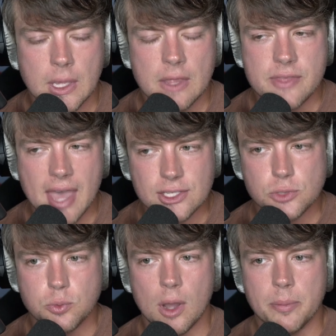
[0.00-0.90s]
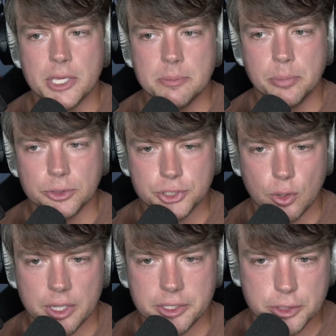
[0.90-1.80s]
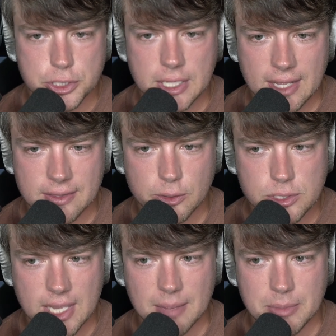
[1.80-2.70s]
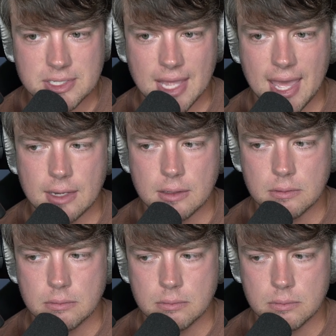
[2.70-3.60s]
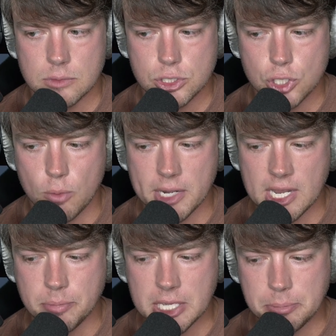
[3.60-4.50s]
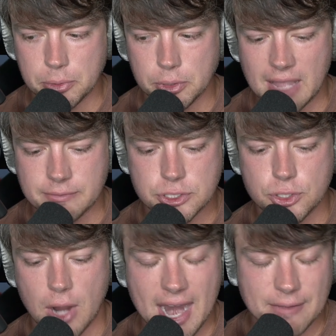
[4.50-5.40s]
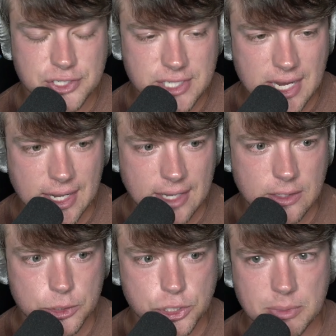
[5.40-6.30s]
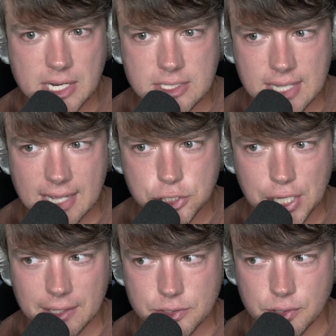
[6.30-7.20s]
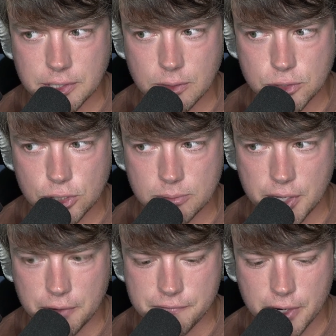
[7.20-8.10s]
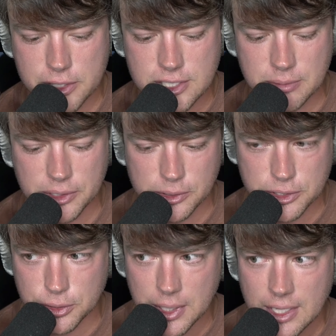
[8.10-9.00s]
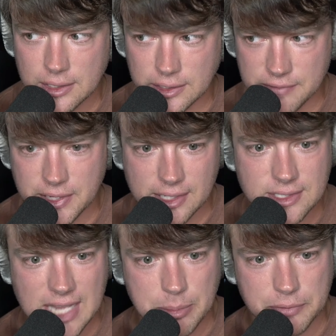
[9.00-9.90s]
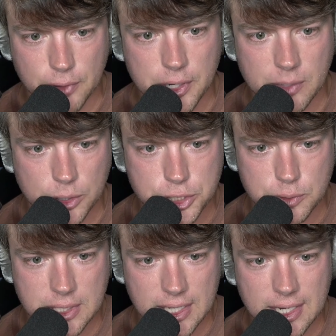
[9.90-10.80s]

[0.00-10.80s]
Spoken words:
That's what people don't understand, though, Sam, is that so many people have and I've seen it. There's so many dead channels on YouTube that are very similar to living in Tampa, Florida, what you did.